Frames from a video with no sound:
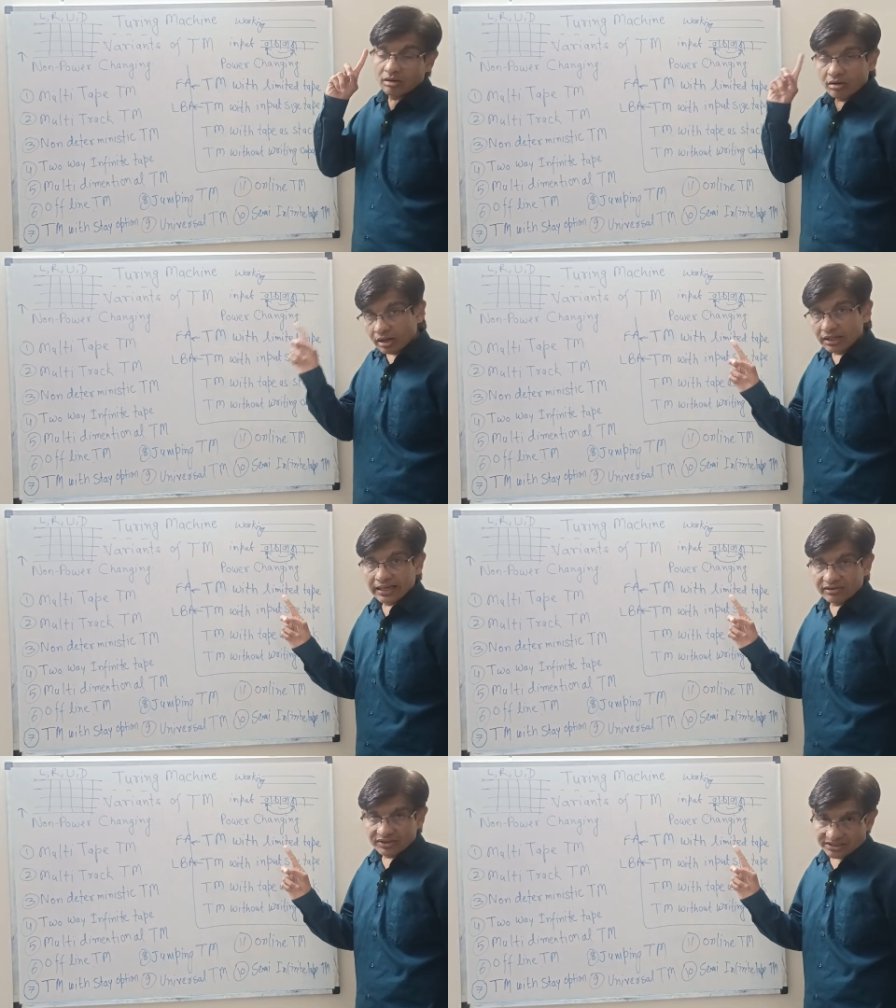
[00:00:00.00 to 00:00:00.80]
all
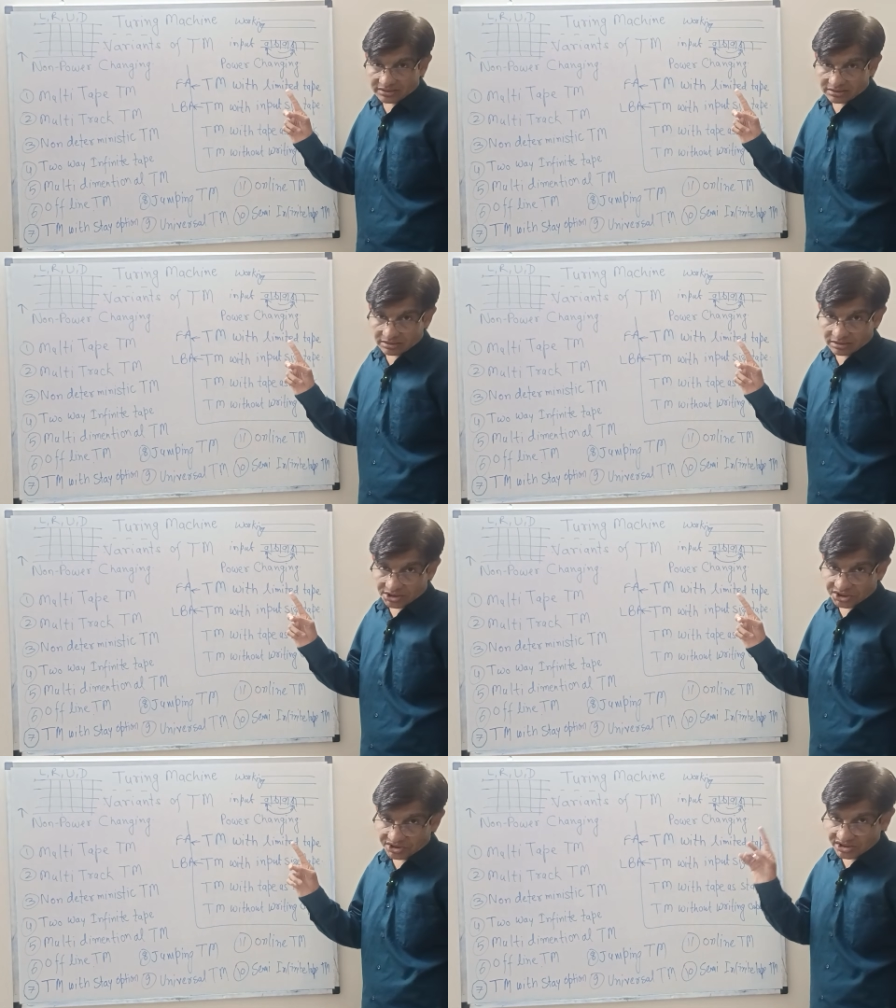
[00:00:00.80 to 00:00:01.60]
languages
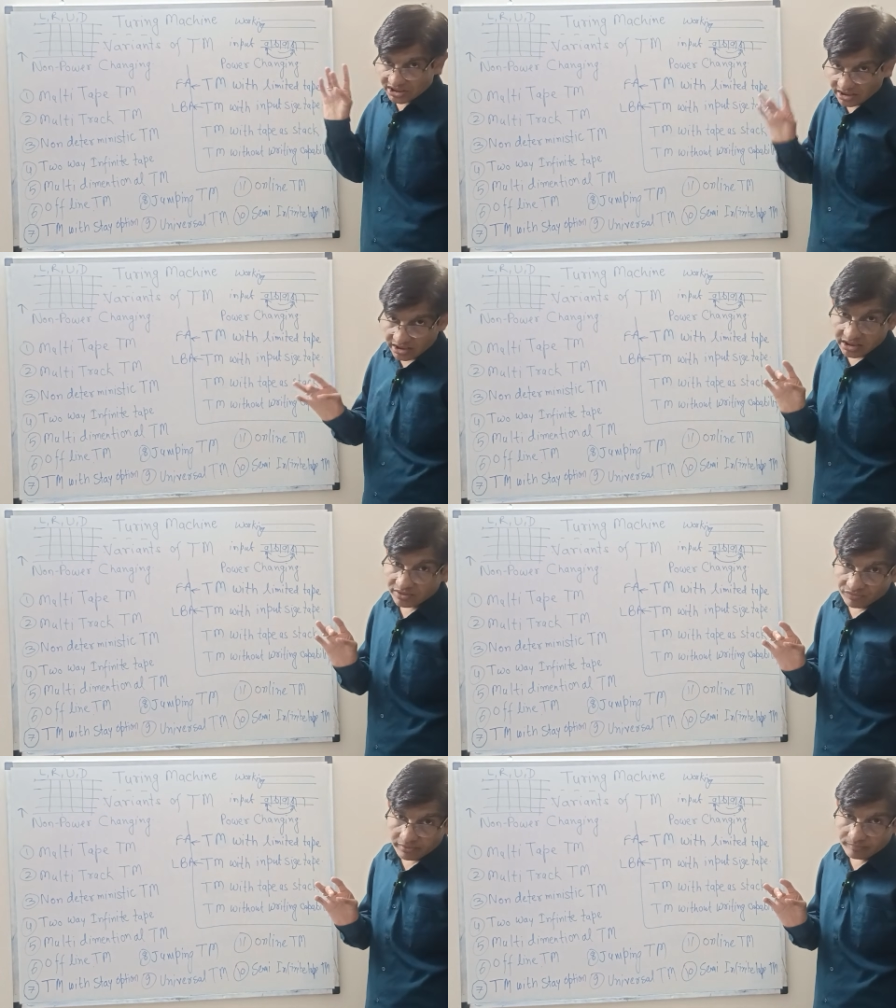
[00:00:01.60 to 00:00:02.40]

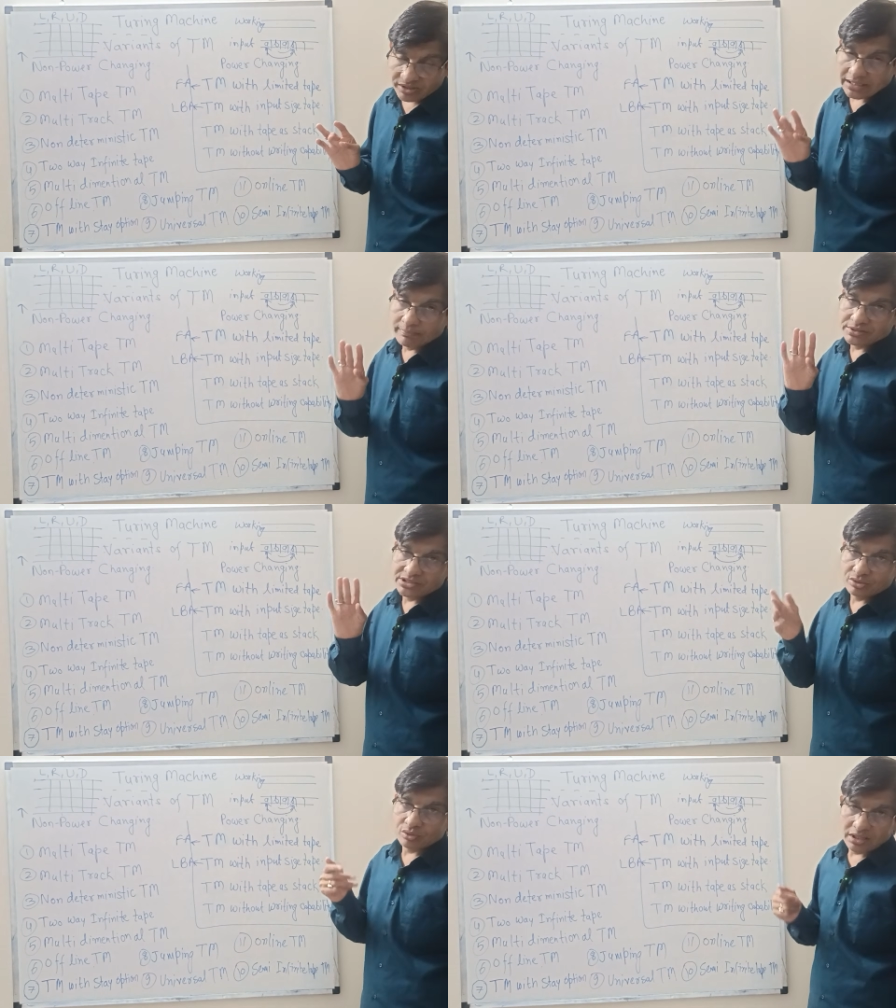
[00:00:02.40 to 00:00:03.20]
generated from type
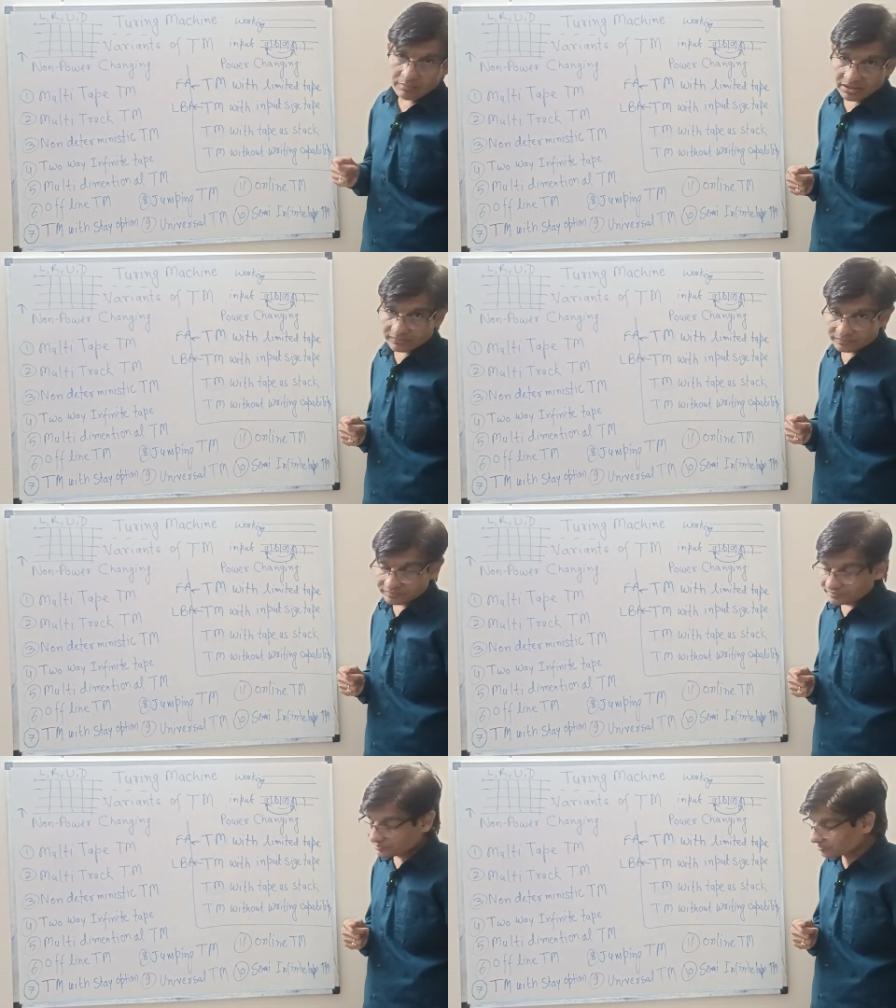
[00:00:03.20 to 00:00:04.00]
0 grammar,
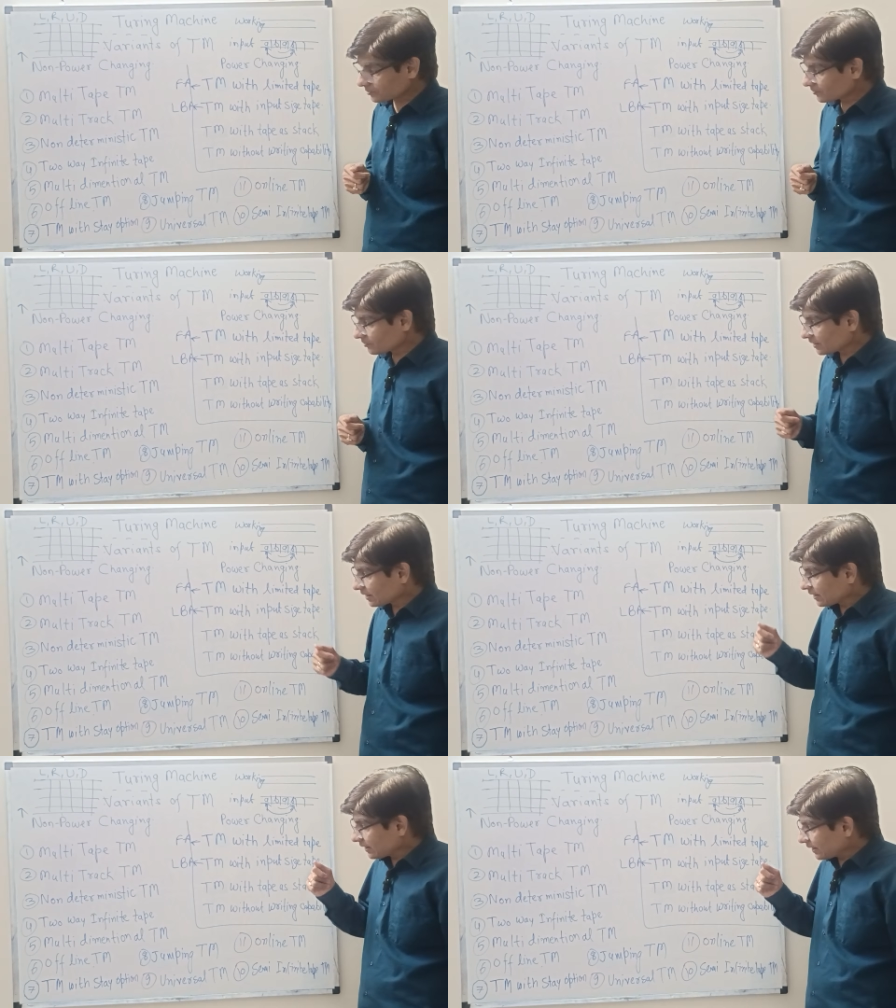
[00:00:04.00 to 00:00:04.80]

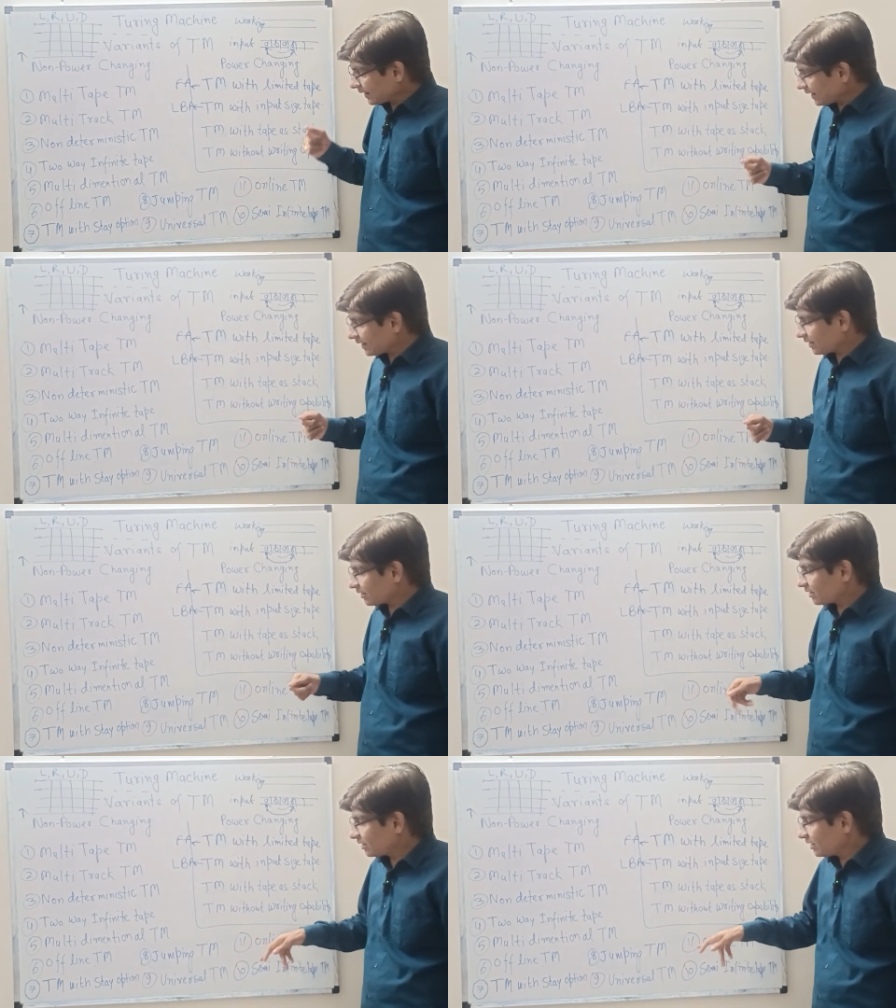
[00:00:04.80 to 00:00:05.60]

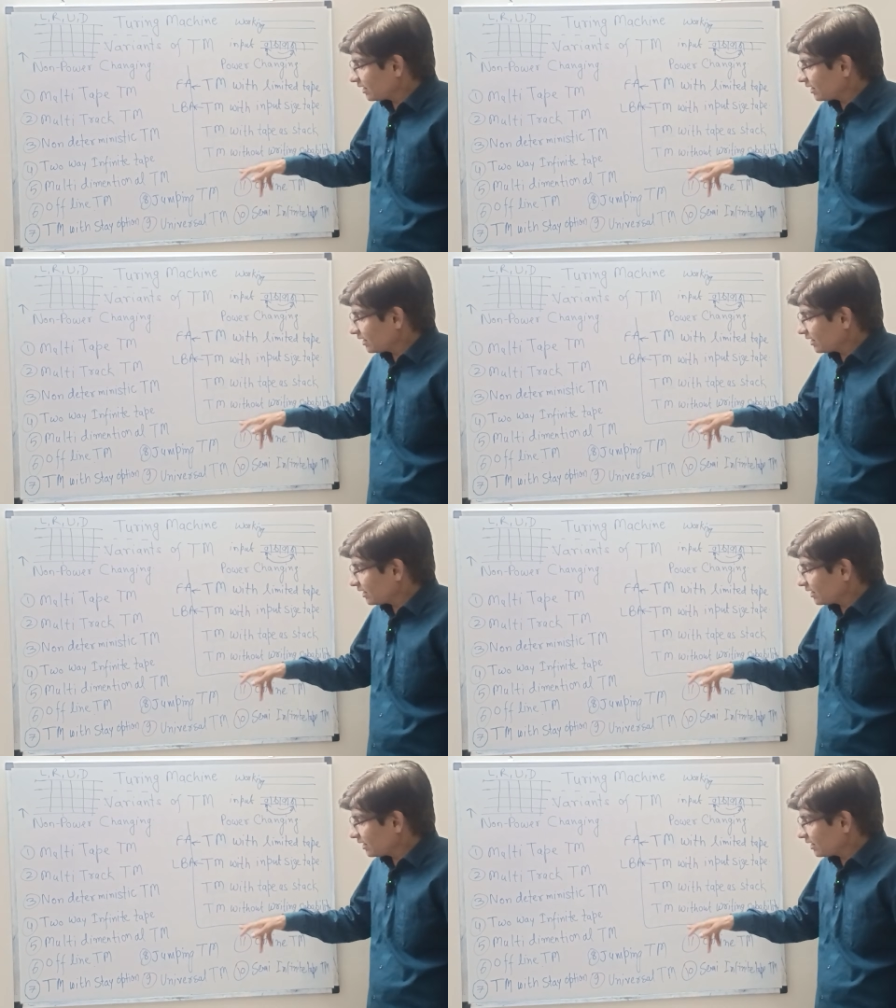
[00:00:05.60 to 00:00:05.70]
and